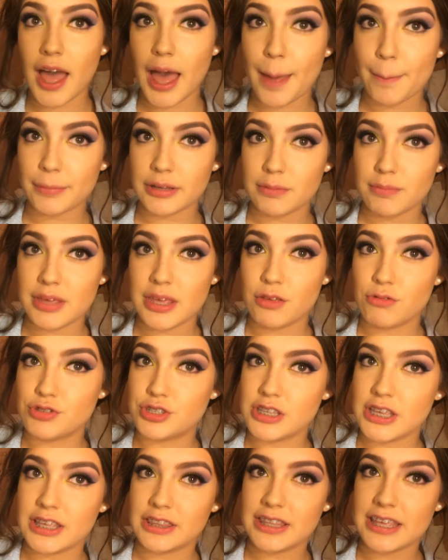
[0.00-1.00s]
I'm gonna be
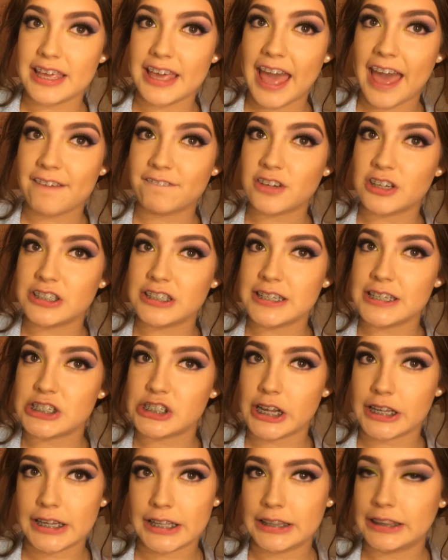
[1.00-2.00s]
using the Kat Von D
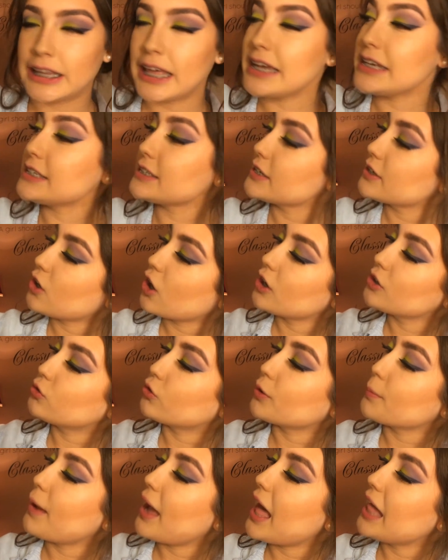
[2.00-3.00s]
Shade and Light
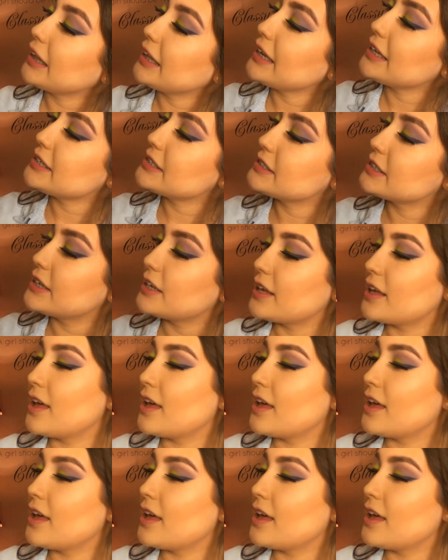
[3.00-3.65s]
contour palette.